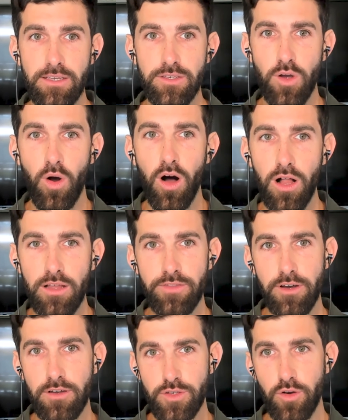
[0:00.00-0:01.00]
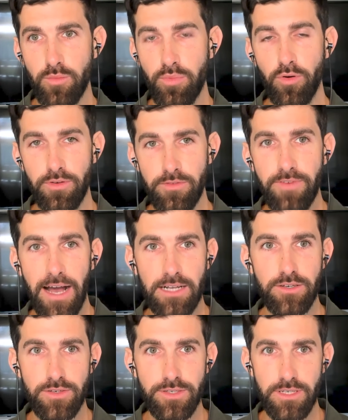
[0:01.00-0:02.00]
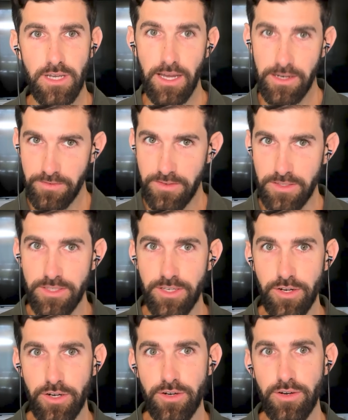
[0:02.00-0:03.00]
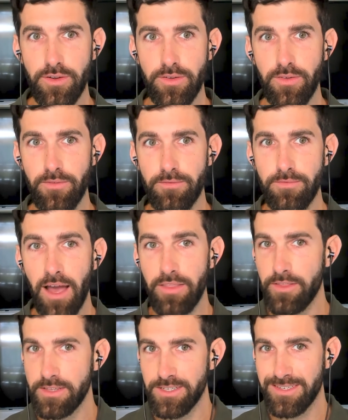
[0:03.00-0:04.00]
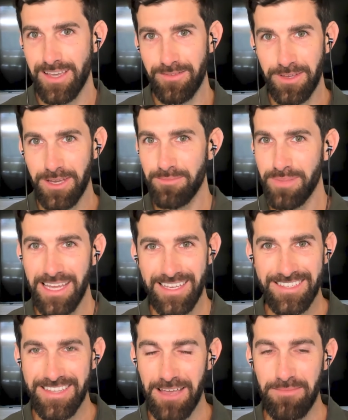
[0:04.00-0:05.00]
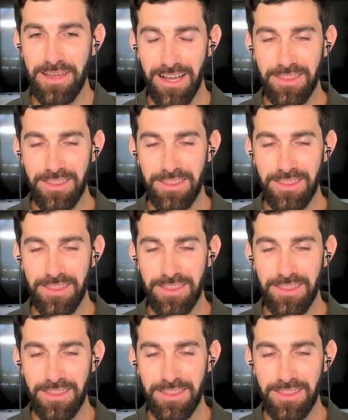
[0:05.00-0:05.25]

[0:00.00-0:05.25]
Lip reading: So all of those are important factors to kind of consider rather than just giving a blank statement.